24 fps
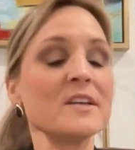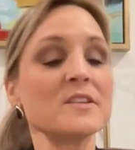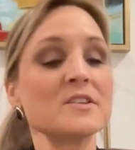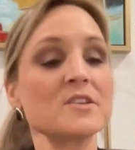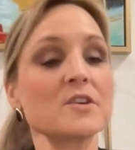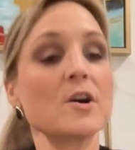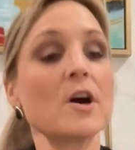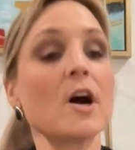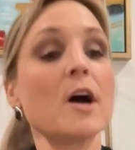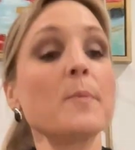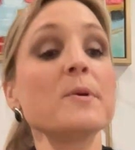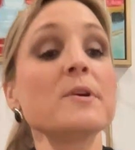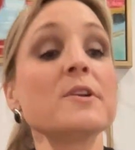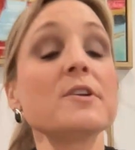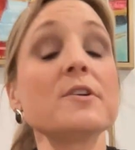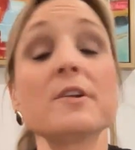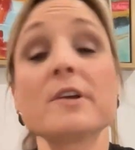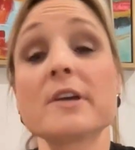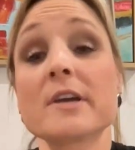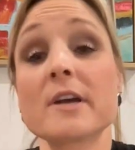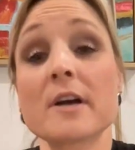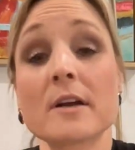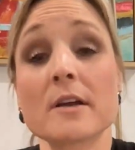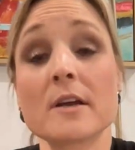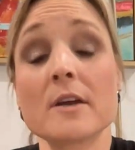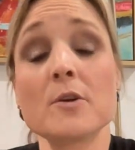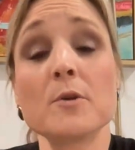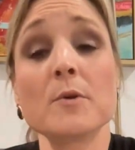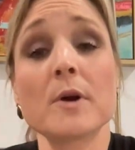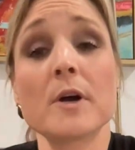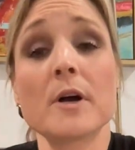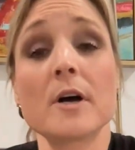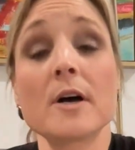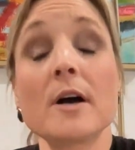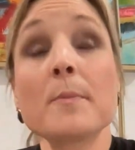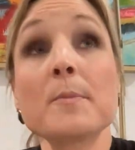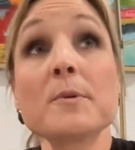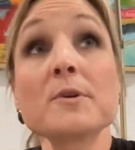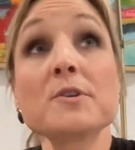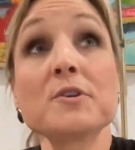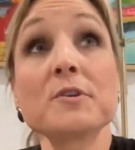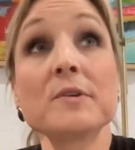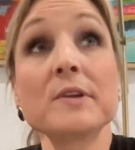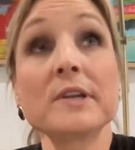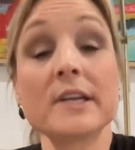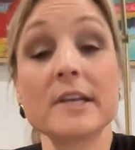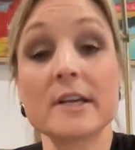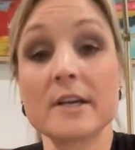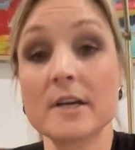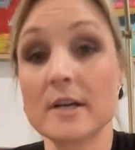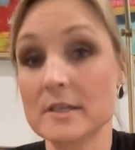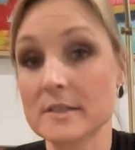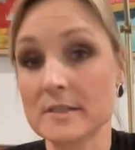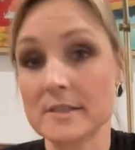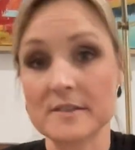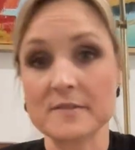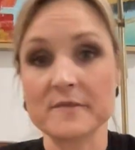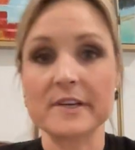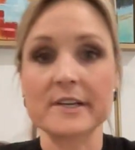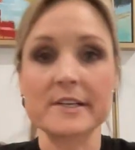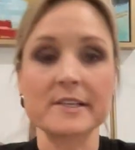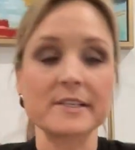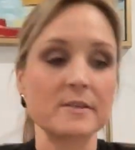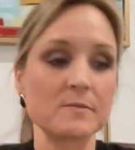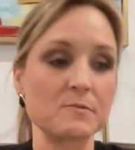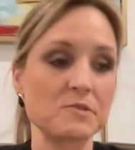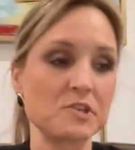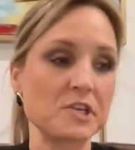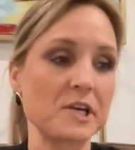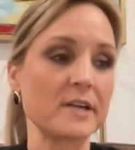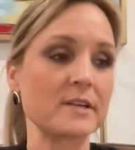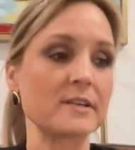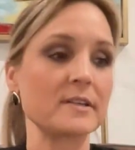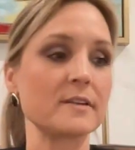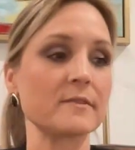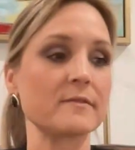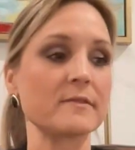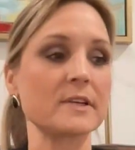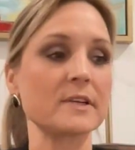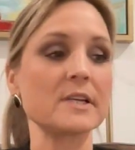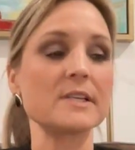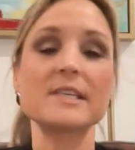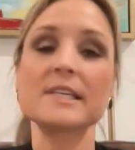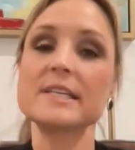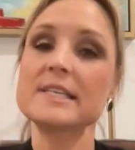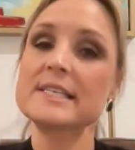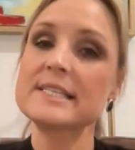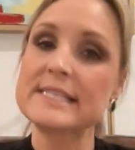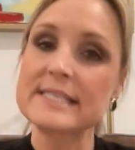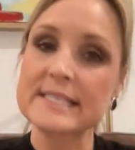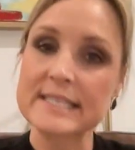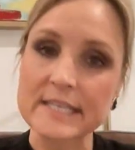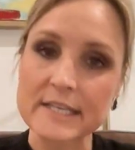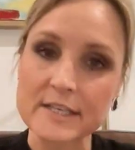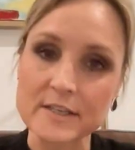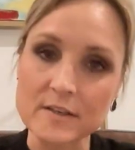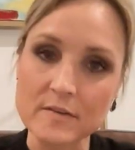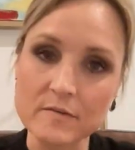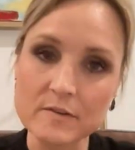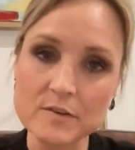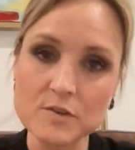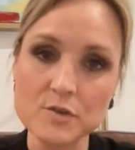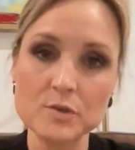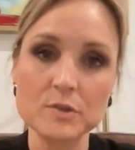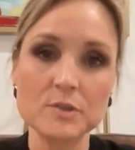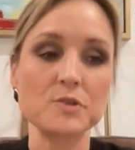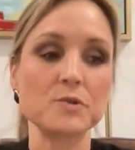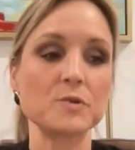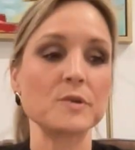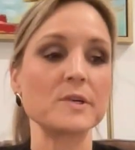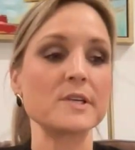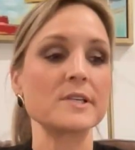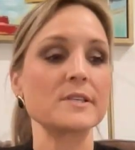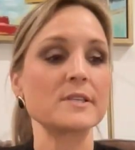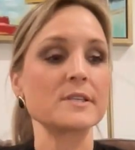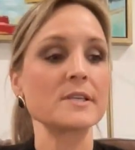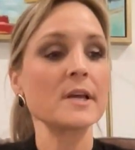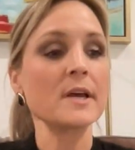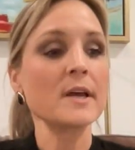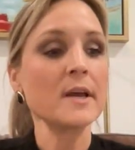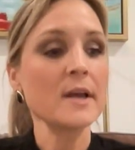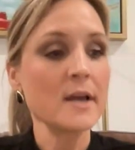So opportunity cost is very subjective because it is an individual choice.